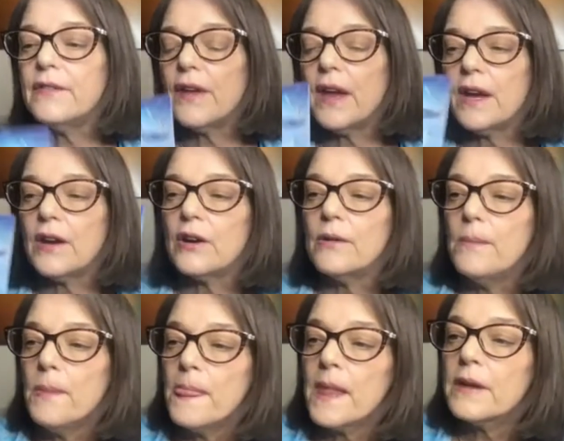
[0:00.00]
Air.
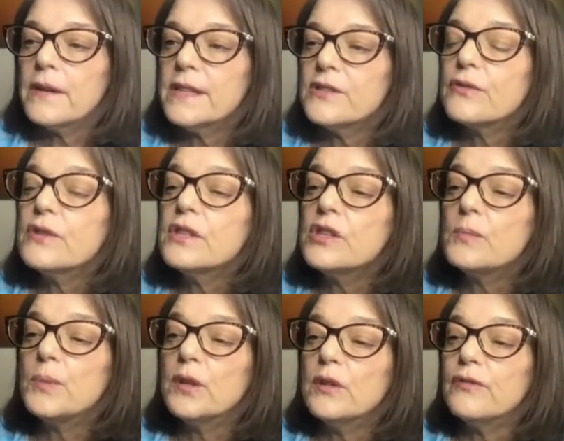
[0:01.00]
All right, so this is
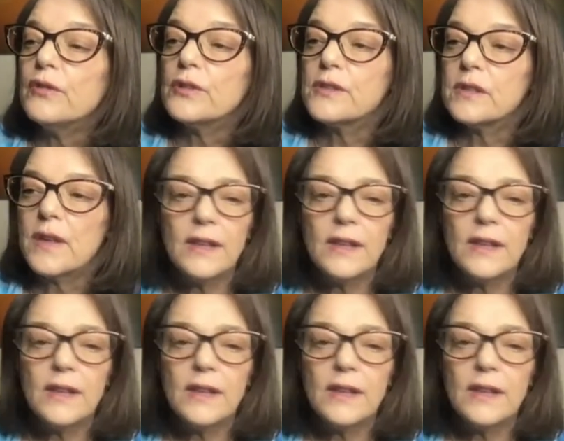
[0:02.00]
beautiful. It's got the